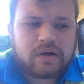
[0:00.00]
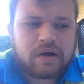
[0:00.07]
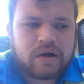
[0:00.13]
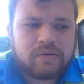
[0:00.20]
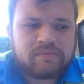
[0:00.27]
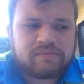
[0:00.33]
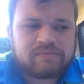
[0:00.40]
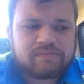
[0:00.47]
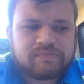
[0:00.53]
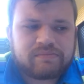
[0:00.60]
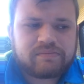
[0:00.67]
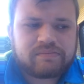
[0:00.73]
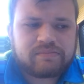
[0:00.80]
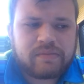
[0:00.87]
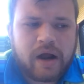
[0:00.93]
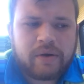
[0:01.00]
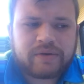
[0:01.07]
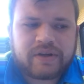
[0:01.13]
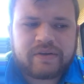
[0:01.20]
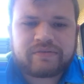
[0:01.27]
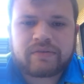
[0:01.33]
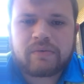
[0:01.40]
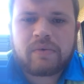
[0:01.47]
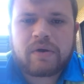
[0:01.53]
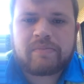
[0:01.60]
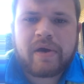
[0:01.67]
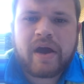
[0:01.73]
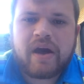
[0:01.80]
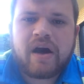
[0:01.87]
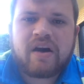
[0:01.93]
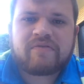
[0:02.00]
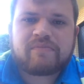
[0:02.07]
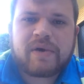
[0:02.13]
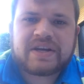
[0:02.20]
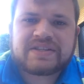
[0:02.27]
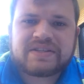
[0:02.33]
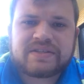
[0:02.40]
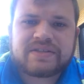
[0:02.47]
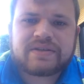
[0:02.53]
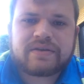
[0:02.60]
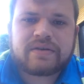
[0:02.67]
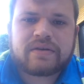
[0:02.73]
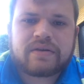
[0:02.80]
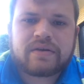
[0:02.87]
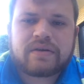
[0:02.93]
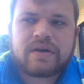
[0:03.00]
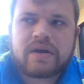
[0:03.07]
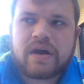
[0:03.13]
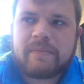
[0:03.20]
I would definitely want to pay off my sister